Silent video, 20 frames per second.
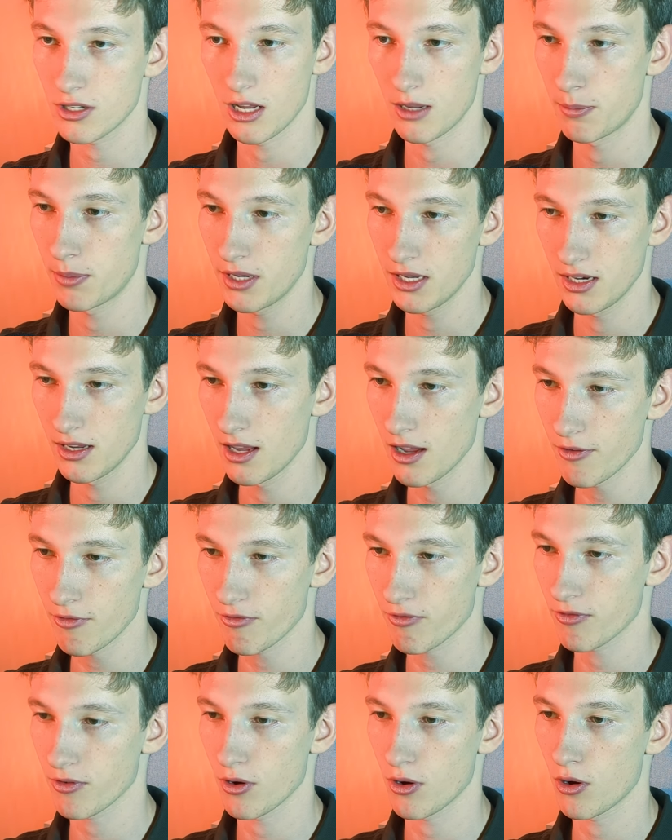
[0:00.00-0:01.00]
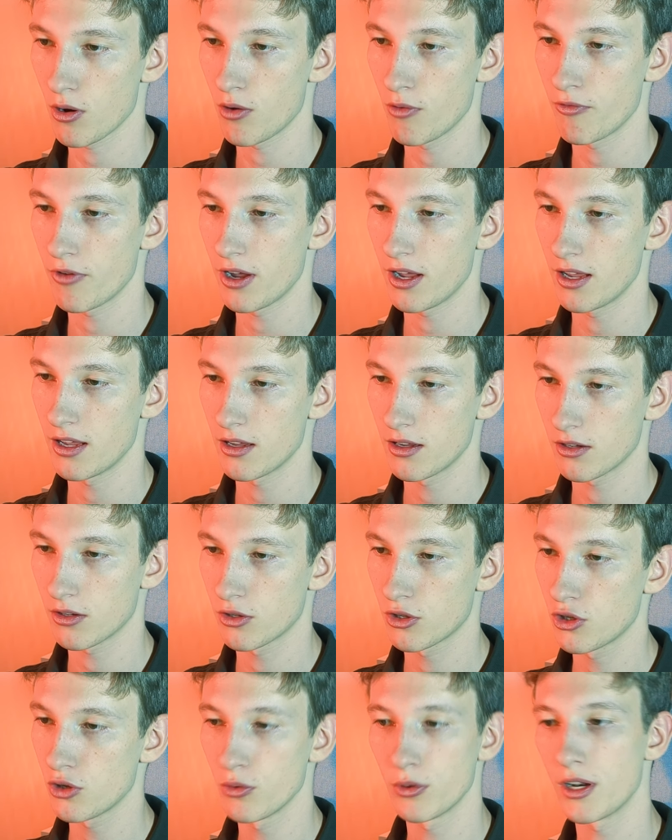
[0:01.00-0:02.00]
a PDF of a
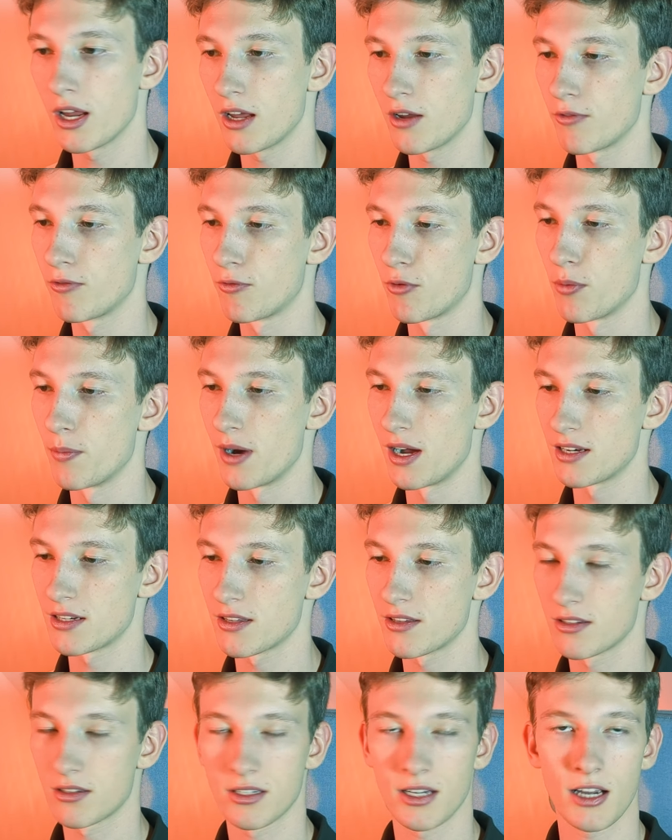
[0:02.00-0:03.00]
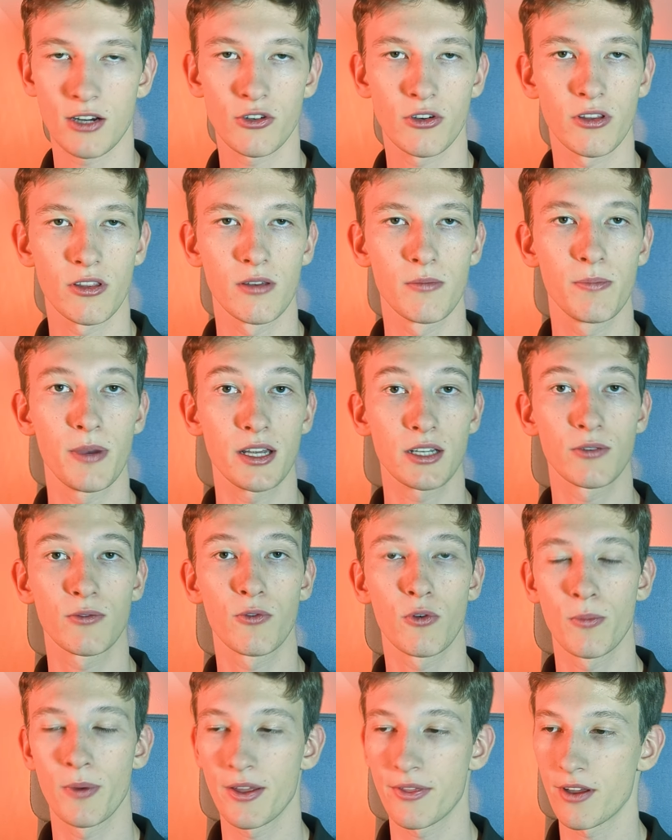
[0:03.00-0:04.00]
Q&A format. This is actually the best
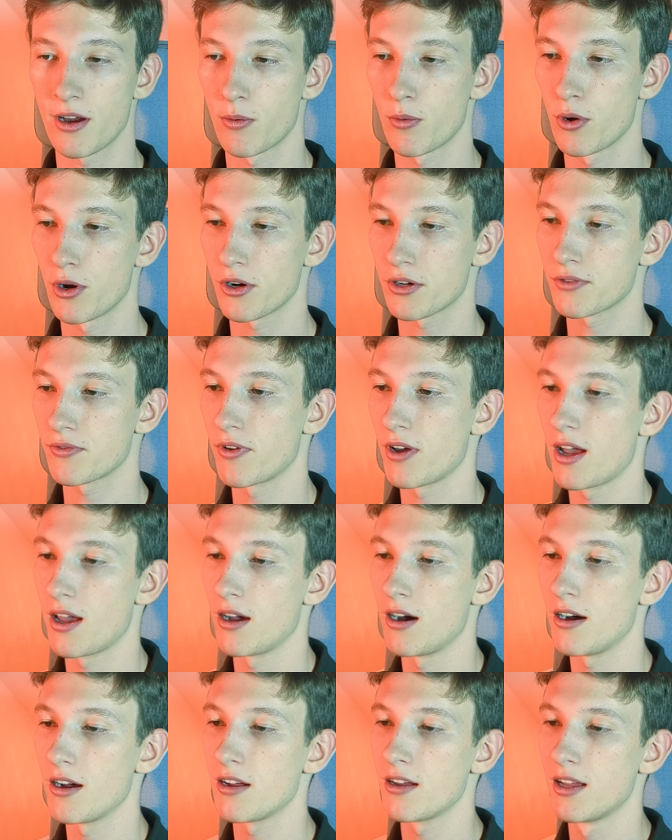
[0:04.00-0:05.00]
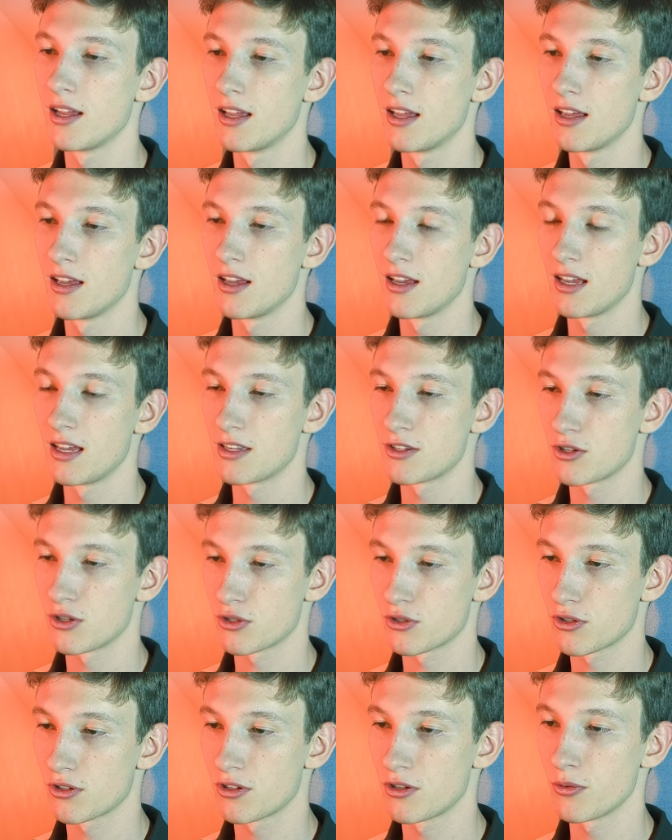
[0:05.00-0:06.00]
format that works for AI. It's
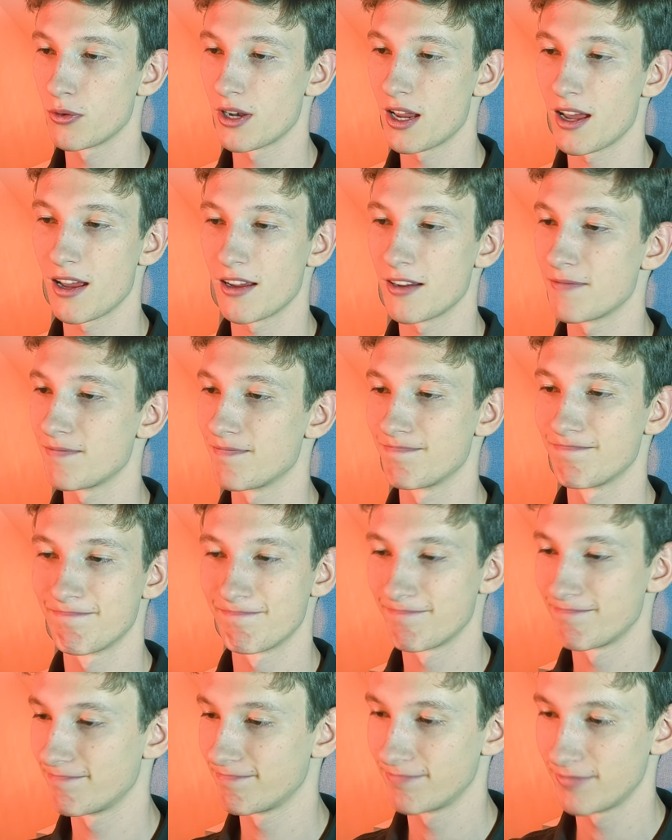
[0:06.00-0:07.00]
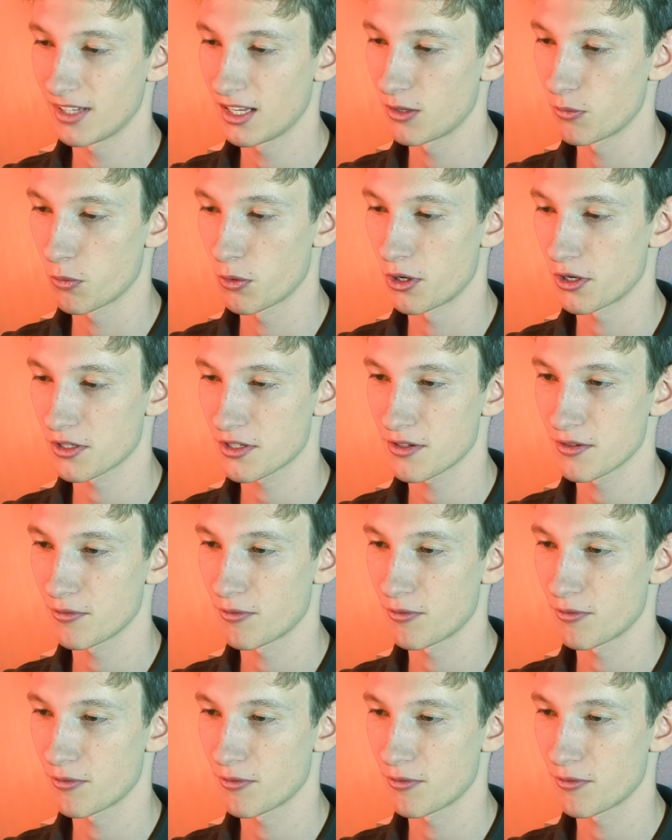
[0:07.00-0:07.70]
just Q&A. It works